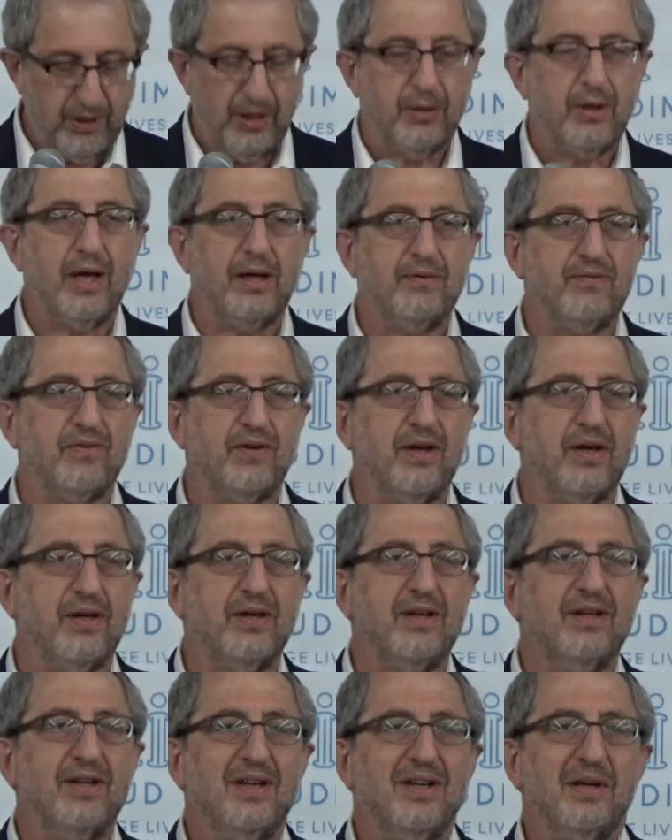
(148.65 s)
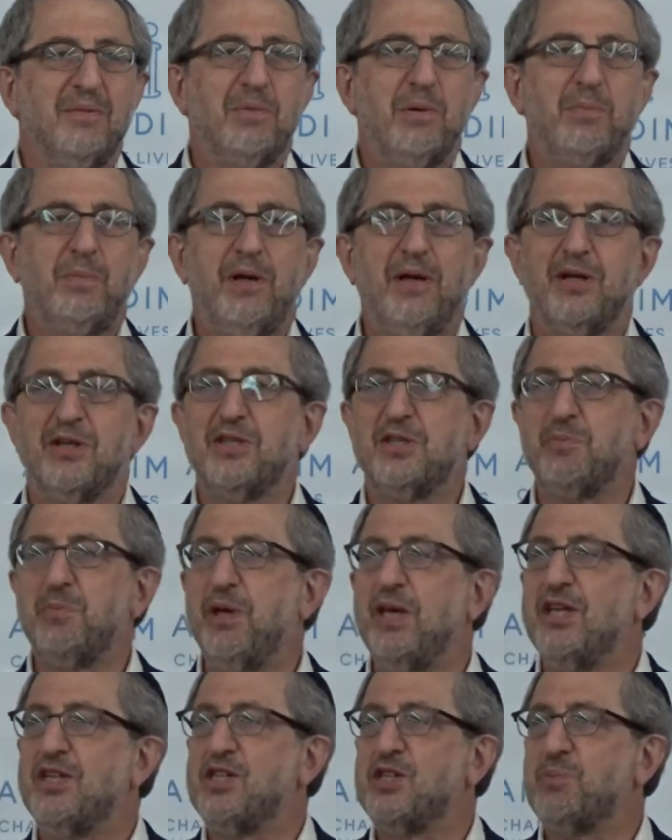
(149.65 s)
No, I have a prepared
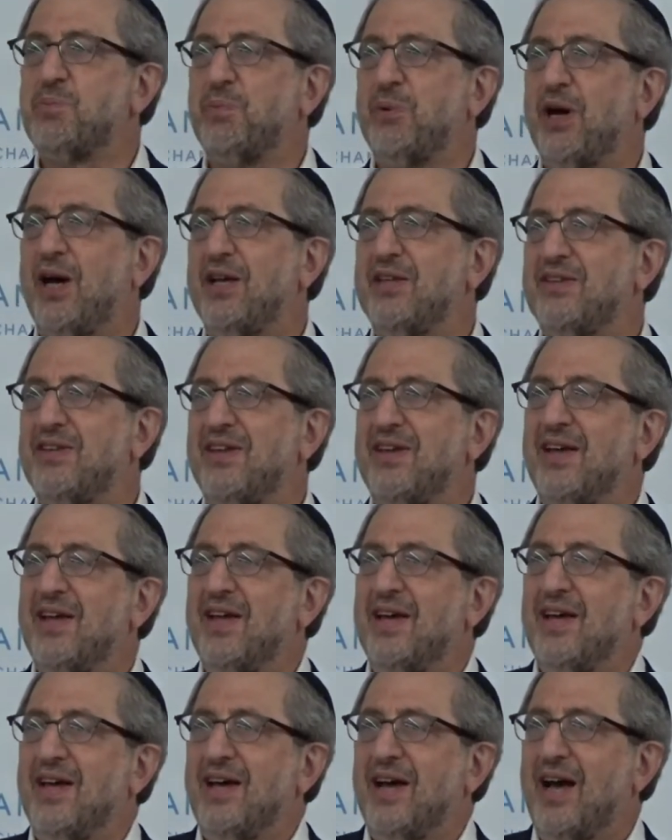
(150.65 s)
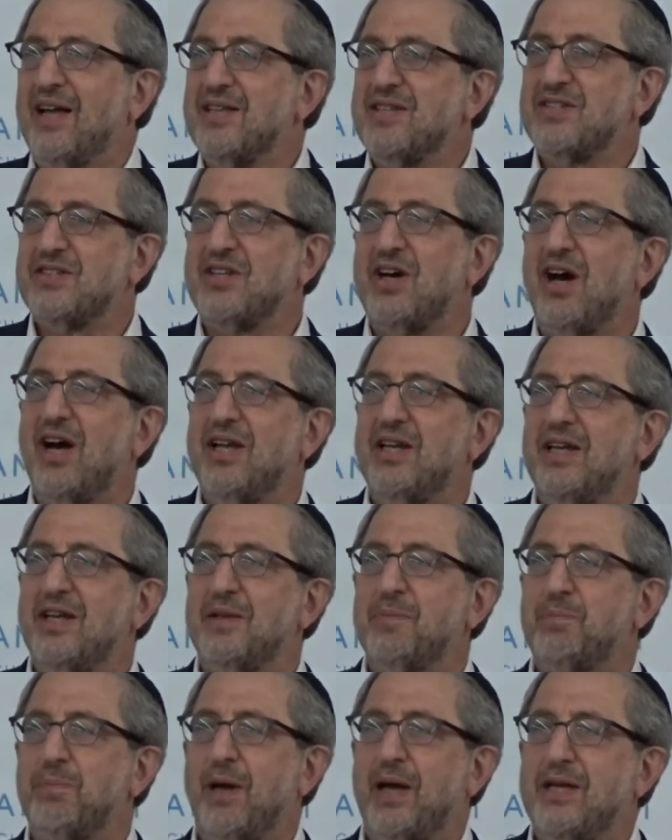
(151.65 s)
speech, but I
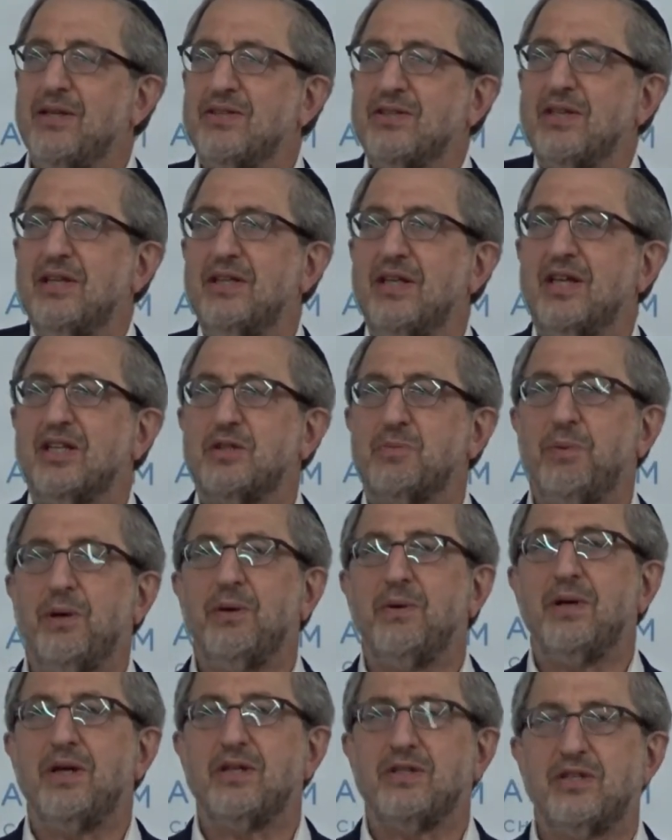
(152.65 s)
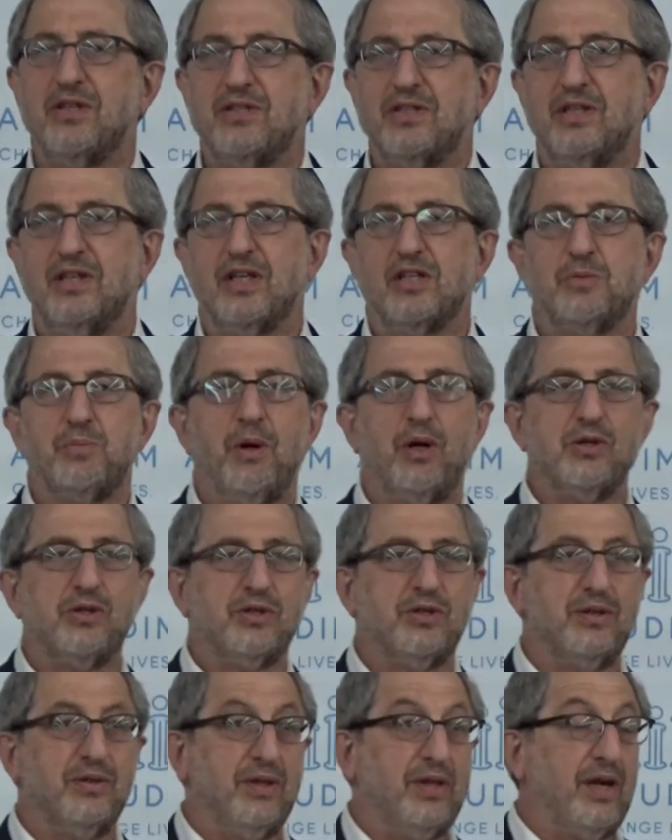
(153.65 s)
decided, based on the experiences and
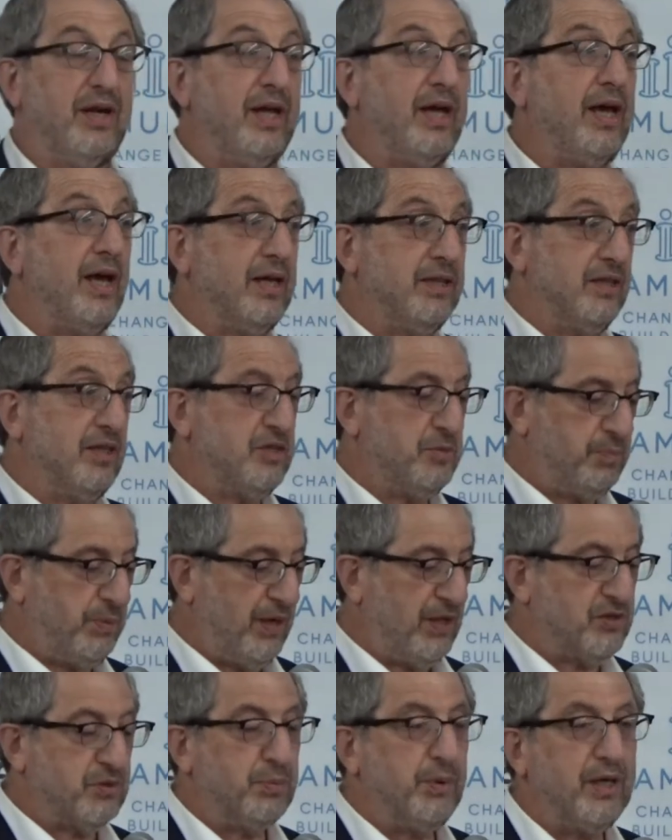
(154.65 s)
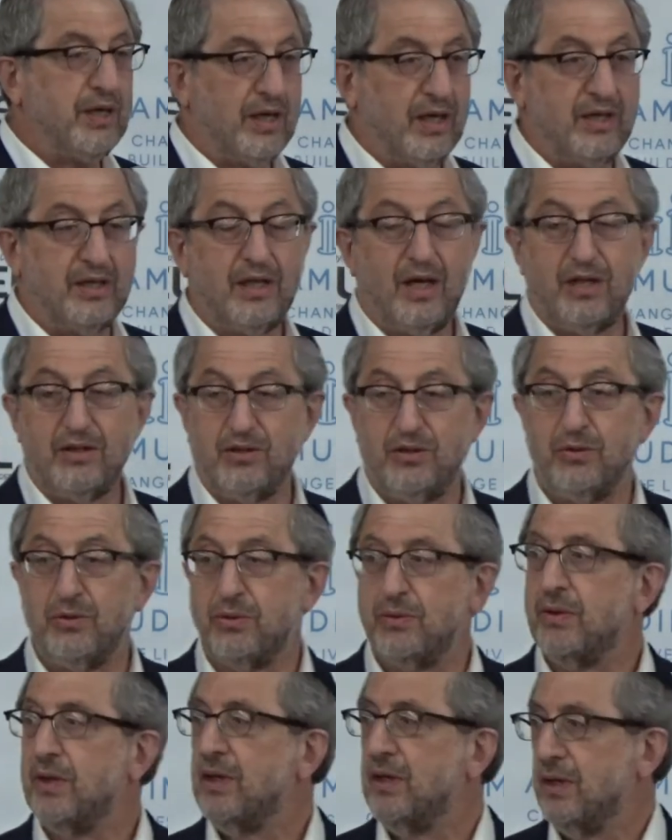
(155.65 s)
exposure that I had this past weekend, and I
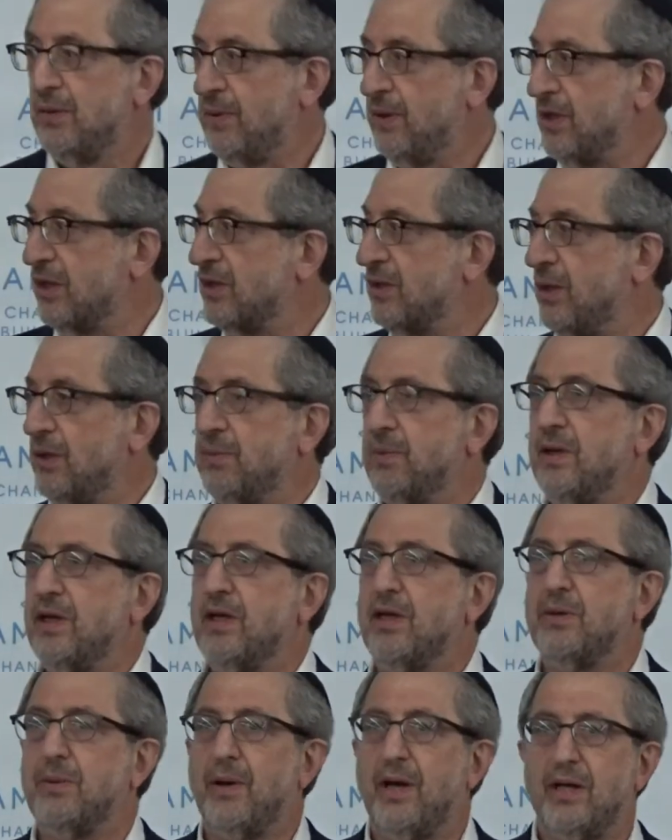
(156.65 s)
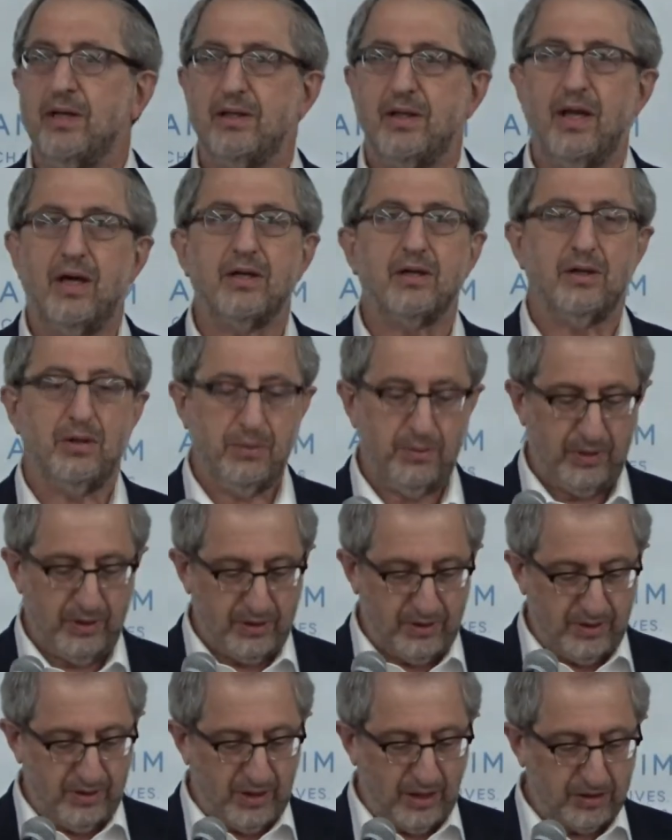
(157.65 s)
too want to uh, reiterate, echo
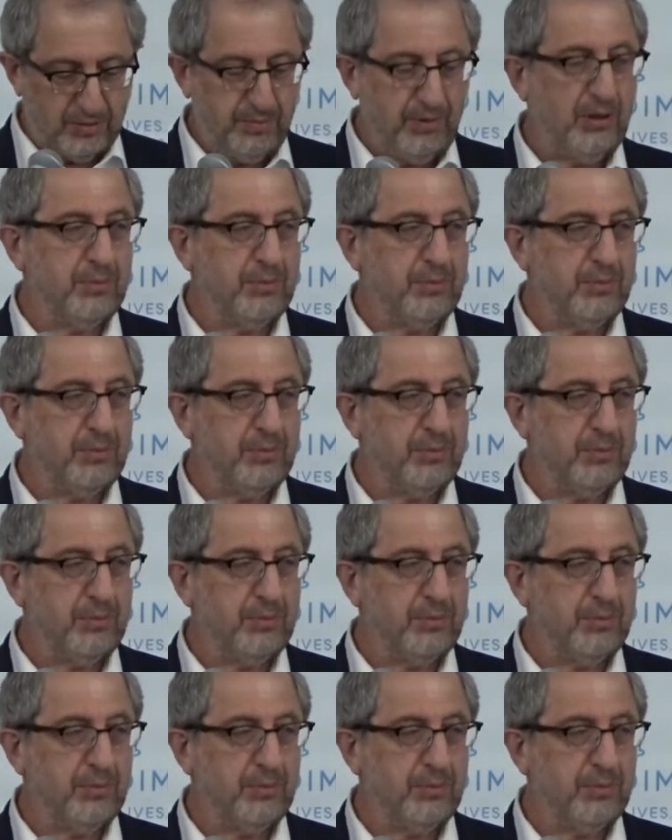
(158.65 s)
what Dr.